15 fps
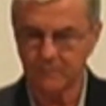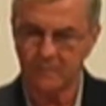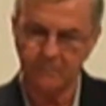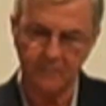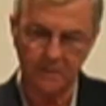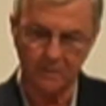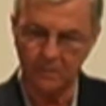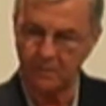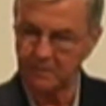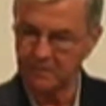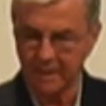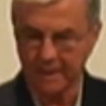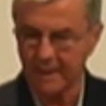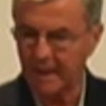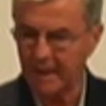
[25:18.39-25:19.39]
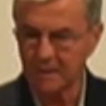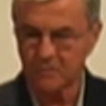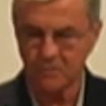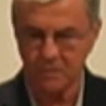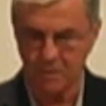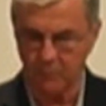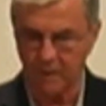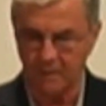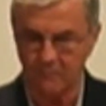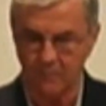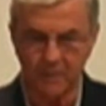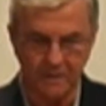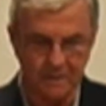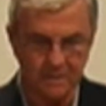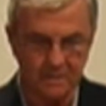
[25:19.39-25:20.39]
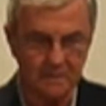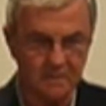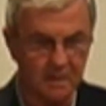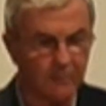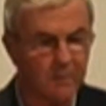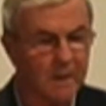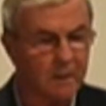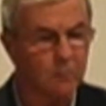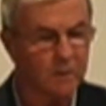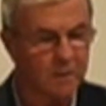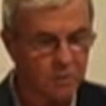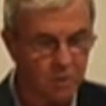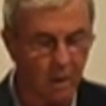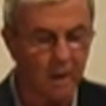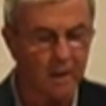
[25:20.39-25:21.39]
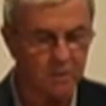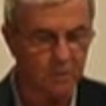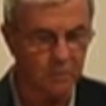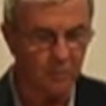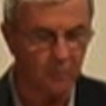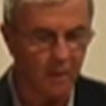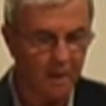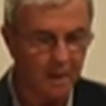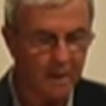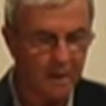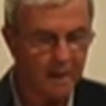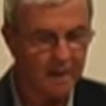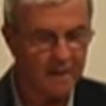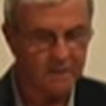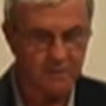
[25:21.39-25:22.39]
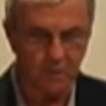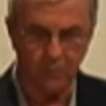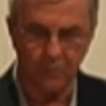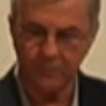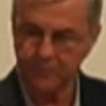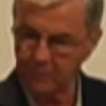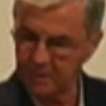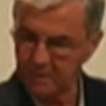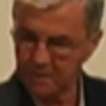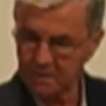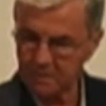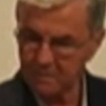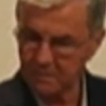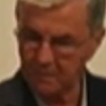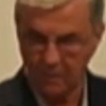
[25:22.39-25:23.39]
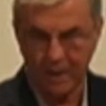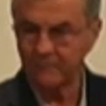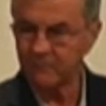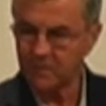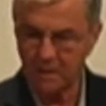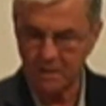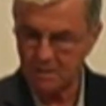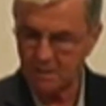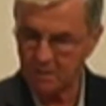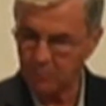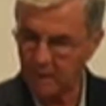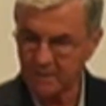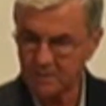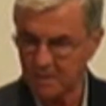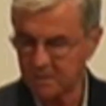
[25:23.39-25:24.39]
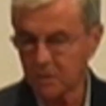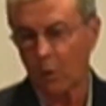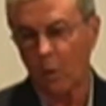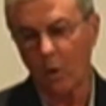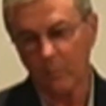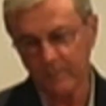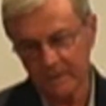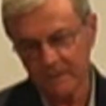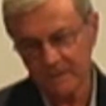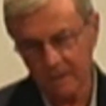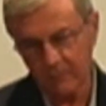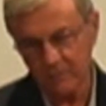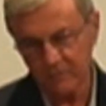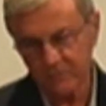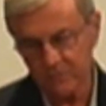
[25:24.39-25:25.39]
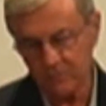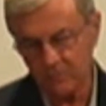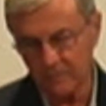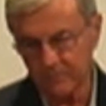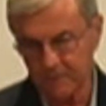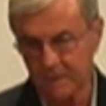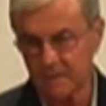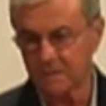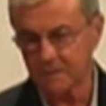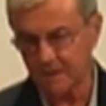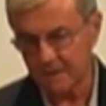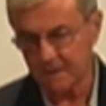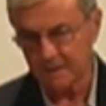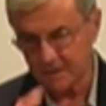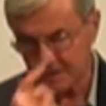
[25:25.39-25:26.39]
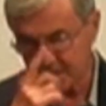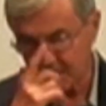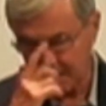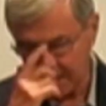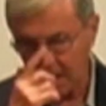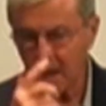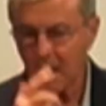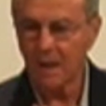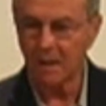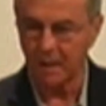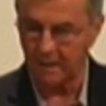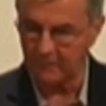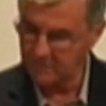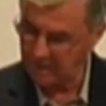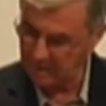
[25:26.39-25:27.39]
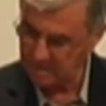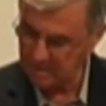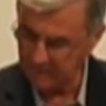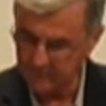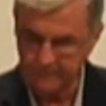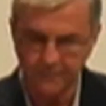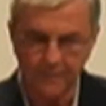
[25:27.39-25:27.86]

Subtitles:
either a psychiatrist or whatever, but somebody that we could talk to as going through this life-changing process called ministerial school, because it is life-changing.